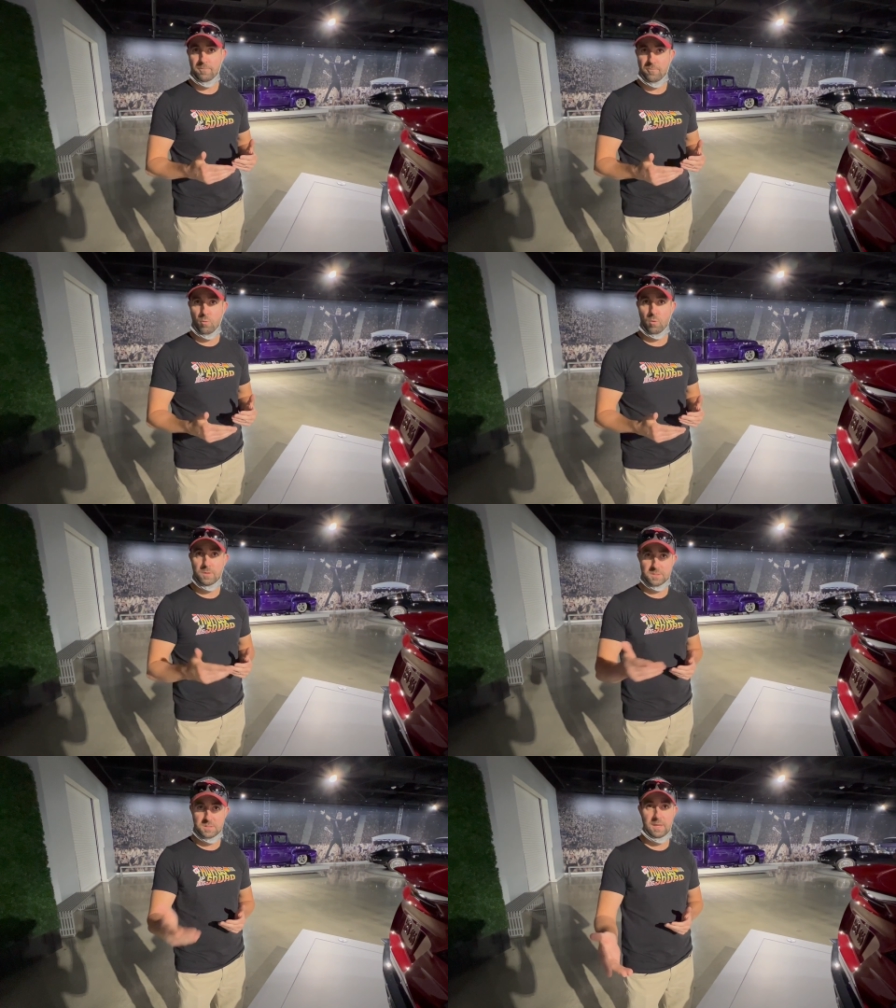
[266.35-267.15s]
For
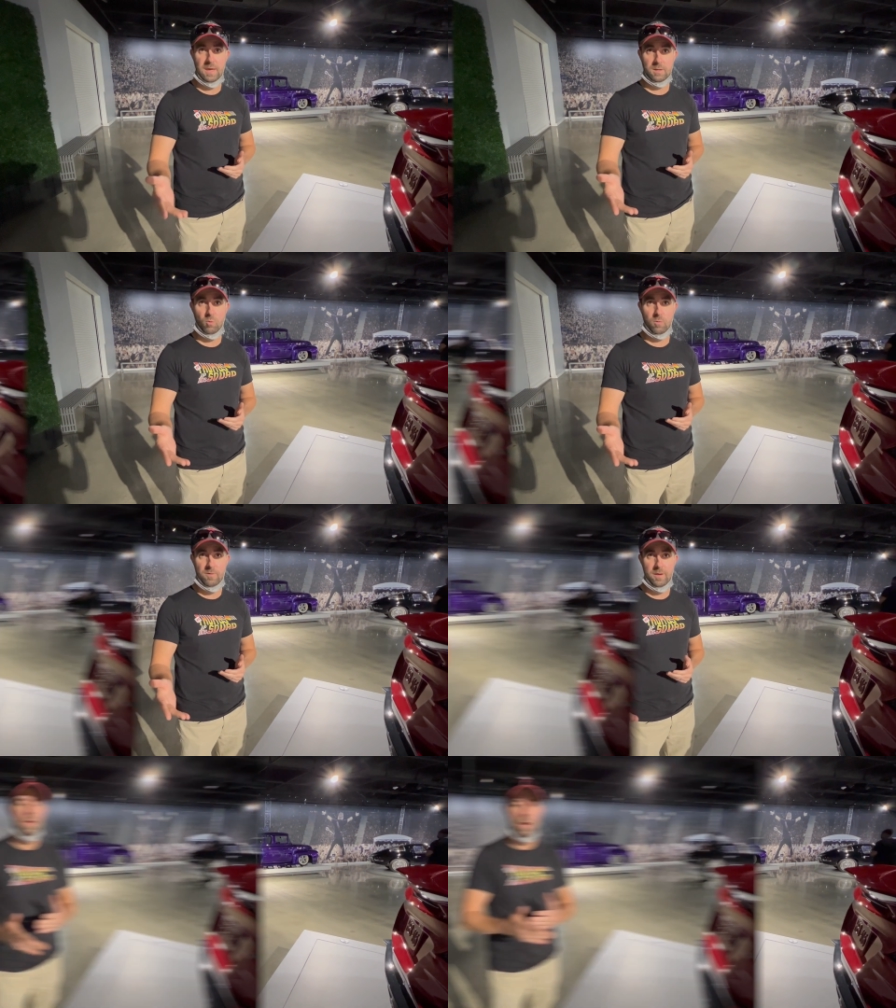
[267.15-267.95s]
the C eight
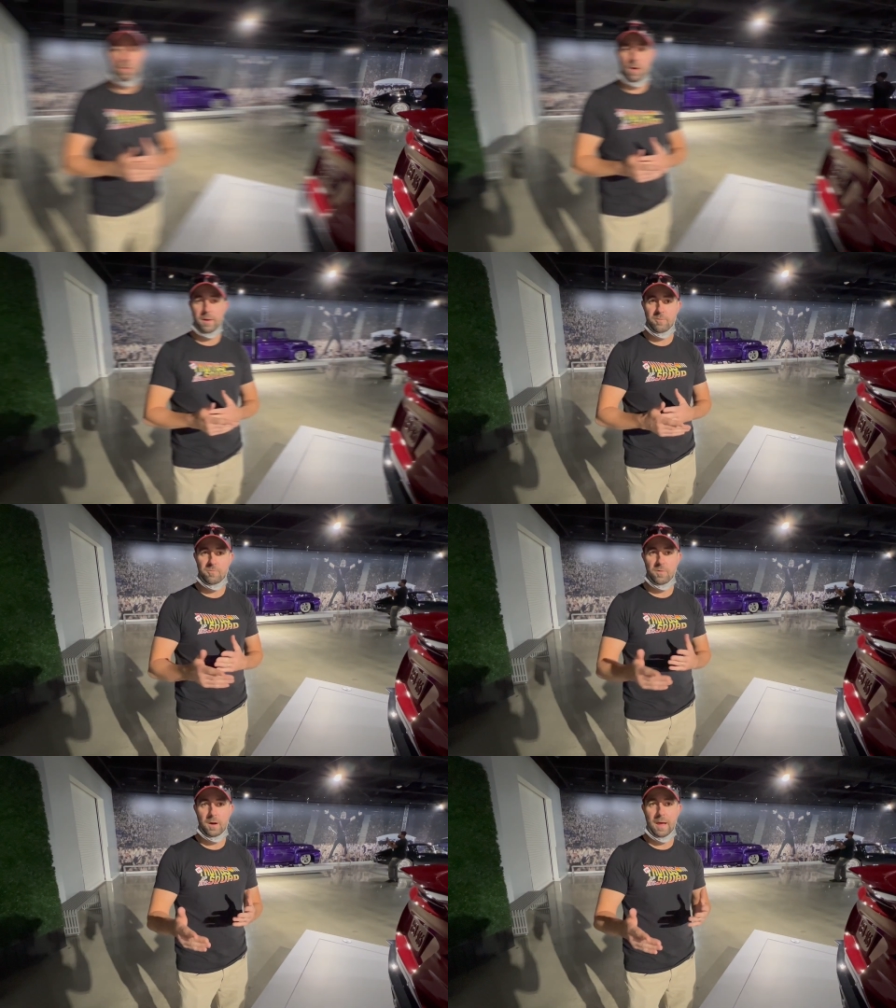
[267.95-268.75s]
Corvette. Yeah. A lot
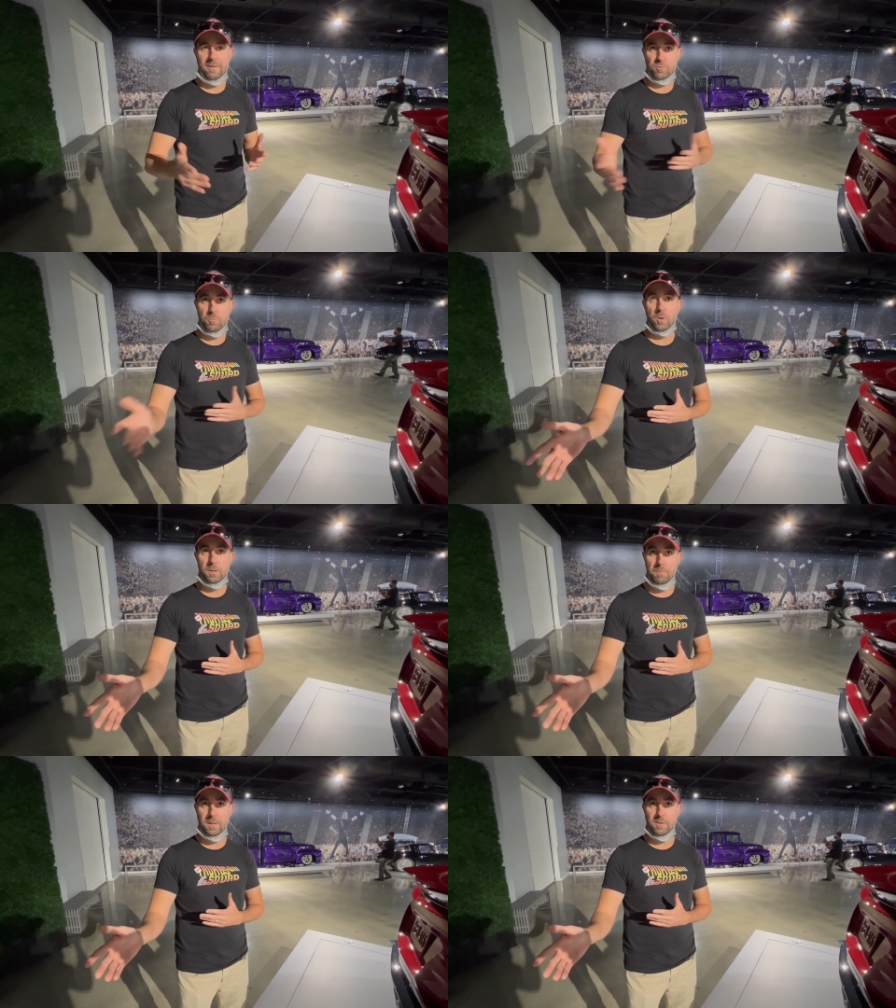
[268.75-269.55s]
of uh,
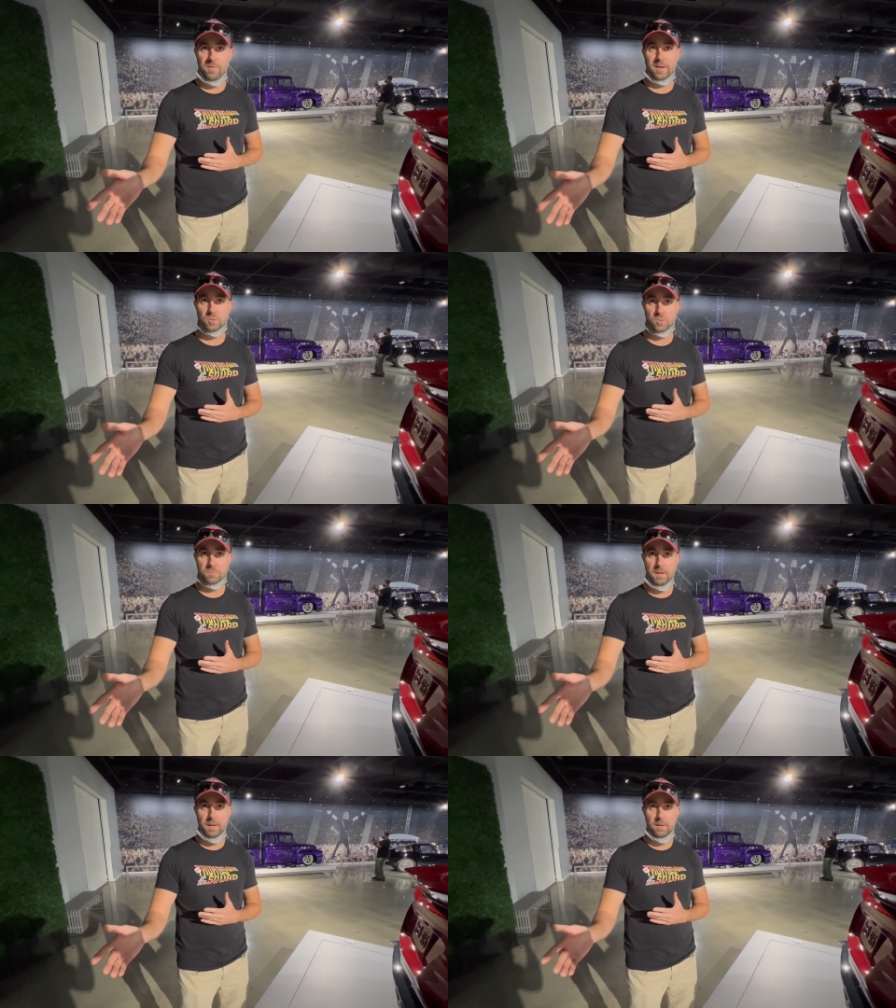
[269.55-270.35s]
aftermarket manufacturers
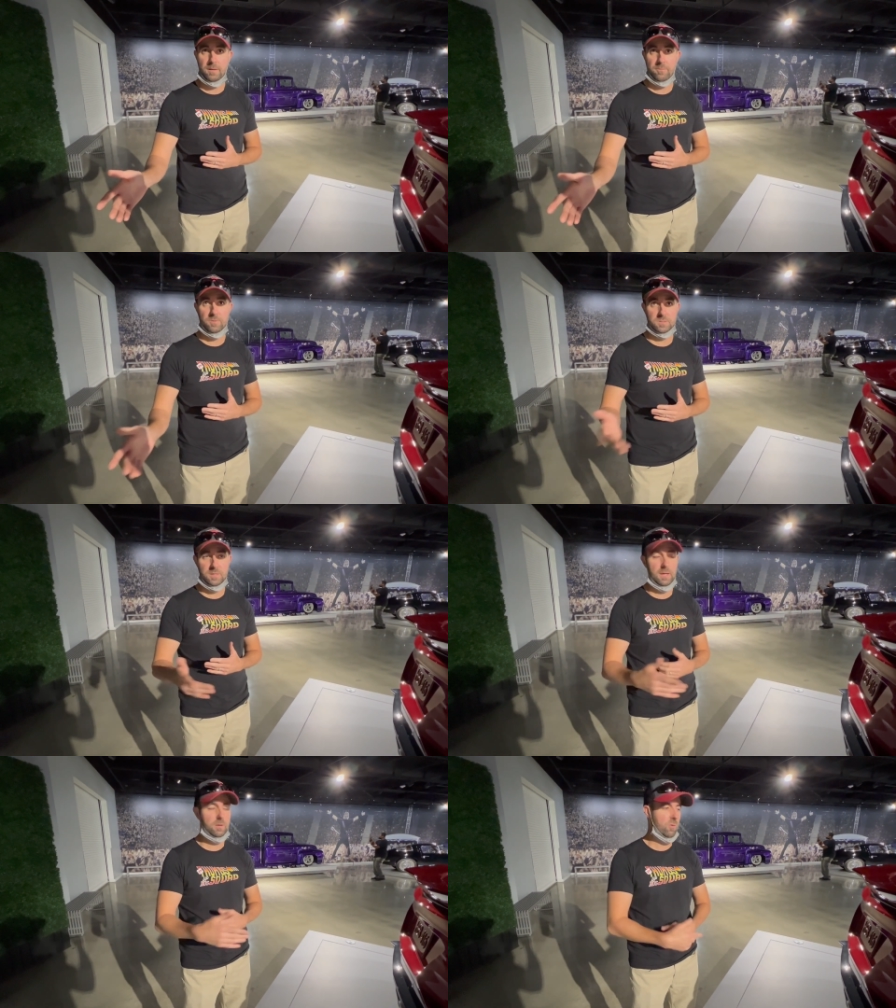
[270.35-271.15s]
made for right. the
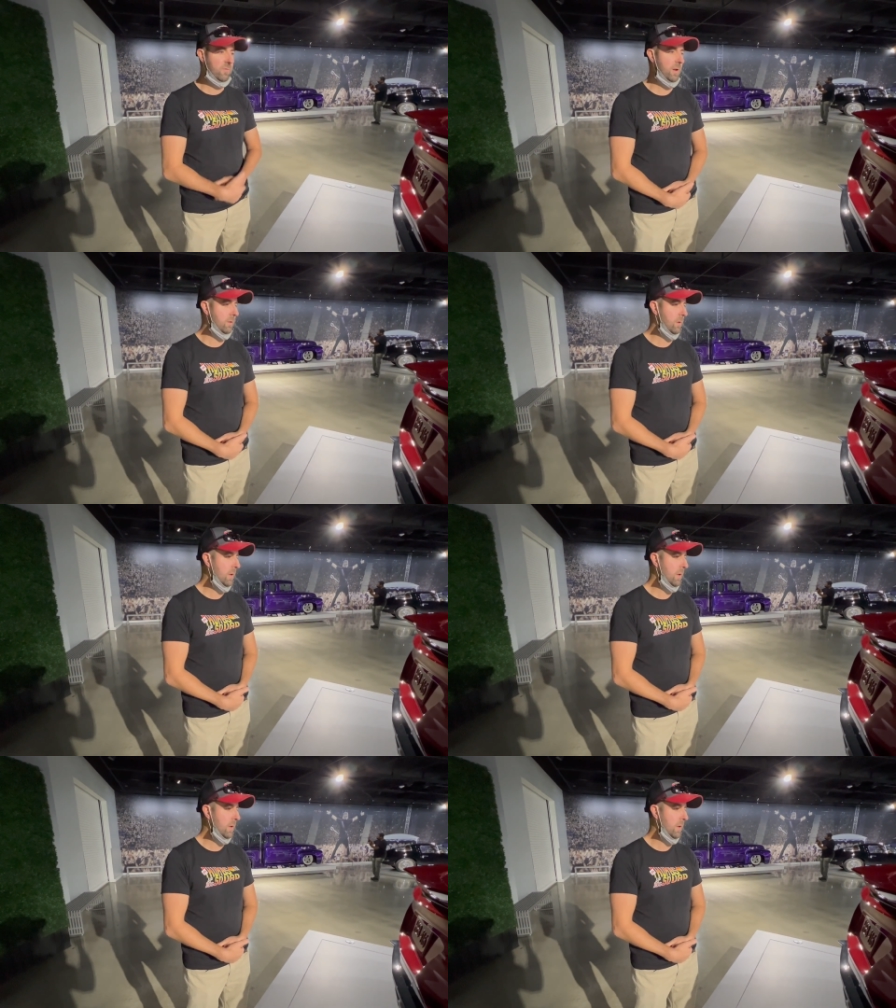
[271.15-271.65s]
C eight Corvette.